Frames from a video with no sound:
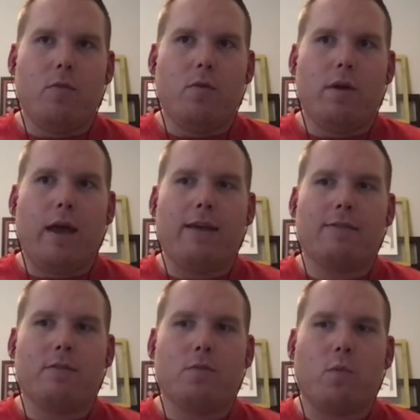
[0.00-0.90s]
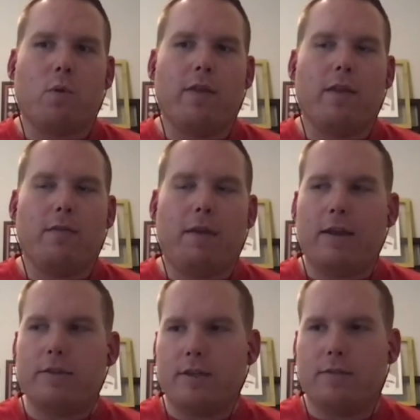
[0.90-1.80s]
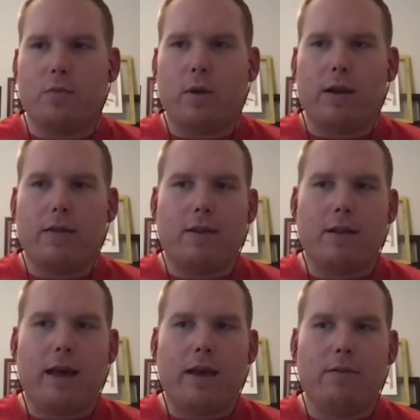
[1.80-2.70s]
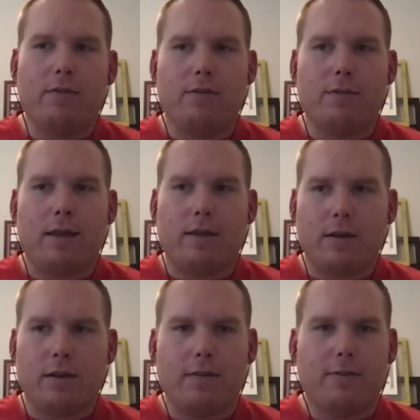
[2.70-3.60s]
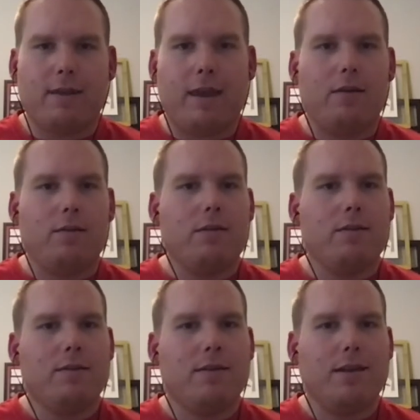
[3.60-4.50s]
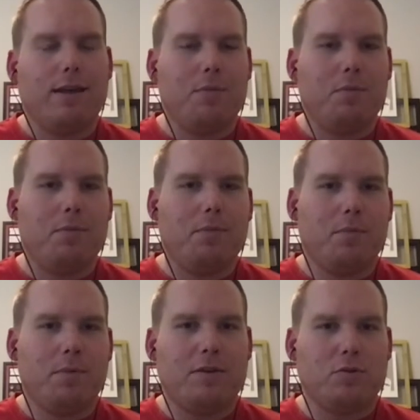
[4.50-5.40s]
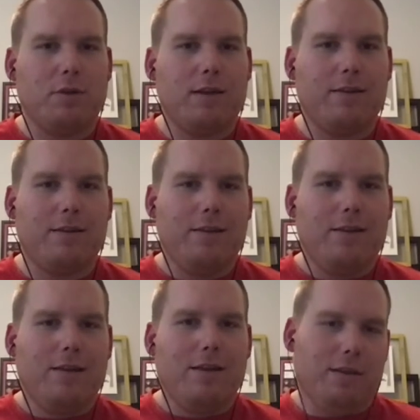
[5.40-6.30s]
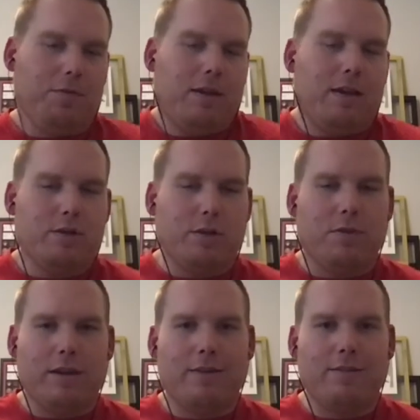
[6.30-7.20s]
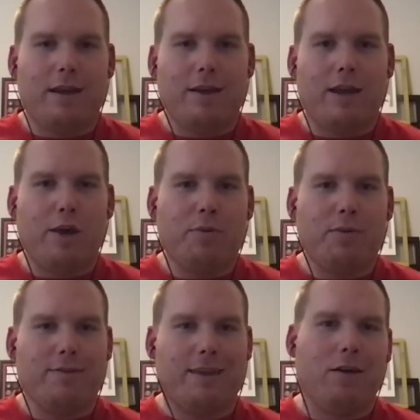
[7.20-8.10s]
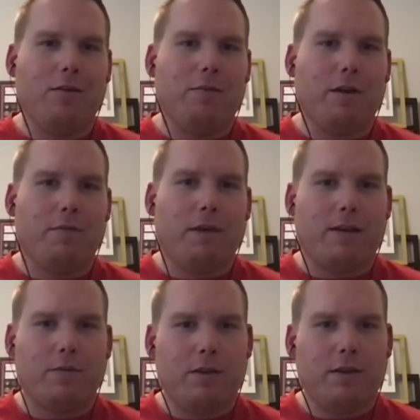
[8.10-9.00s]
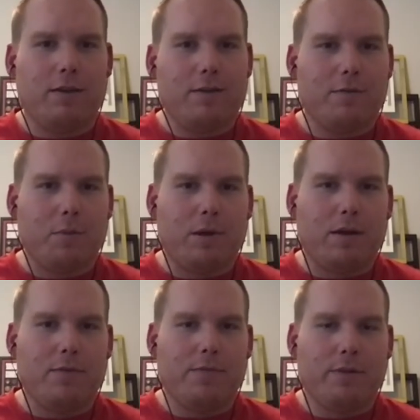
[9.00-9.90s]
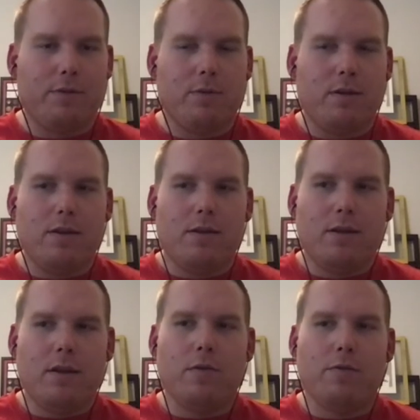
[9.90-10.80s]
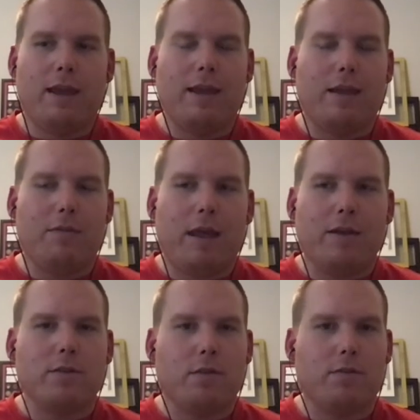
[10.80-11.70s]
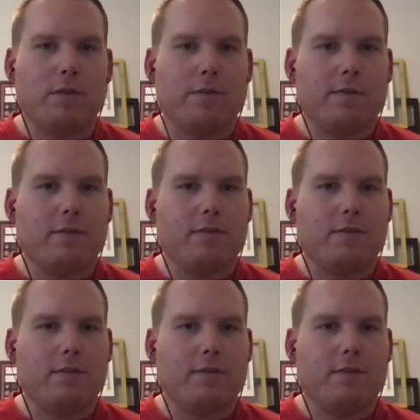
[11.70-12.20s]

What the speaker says: I guess one of the advantages to running in the cloud is that you're going to scale potentially, and lifting and shifting is not going to help you scale very effectively from taking advantage of the services.